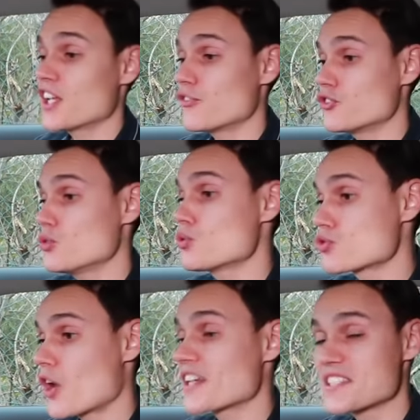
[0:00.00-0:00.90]
If you
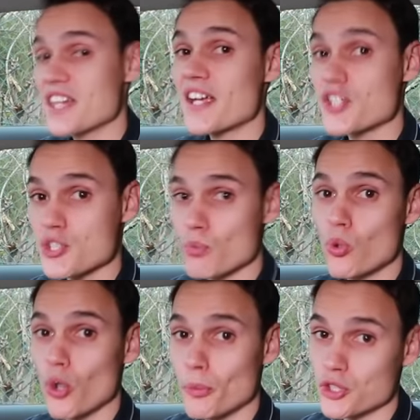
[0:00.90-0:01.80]
try to take
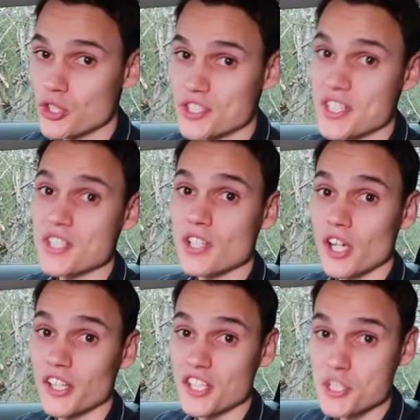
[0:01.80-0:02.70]
small opportunities
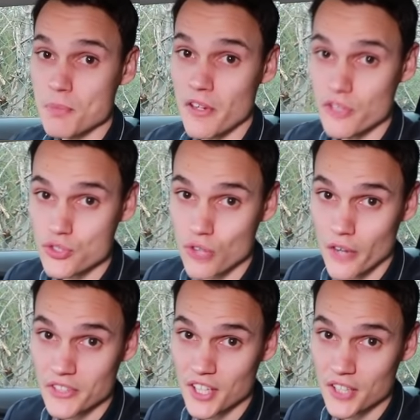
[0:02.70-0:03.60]
like an experienced
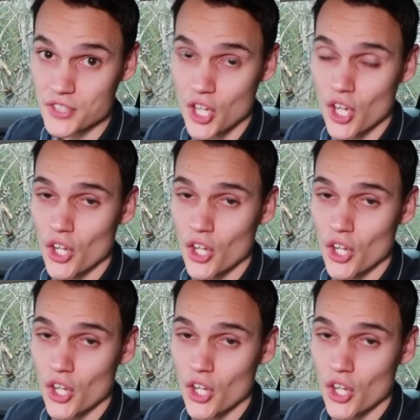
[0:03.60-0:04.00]
driver does,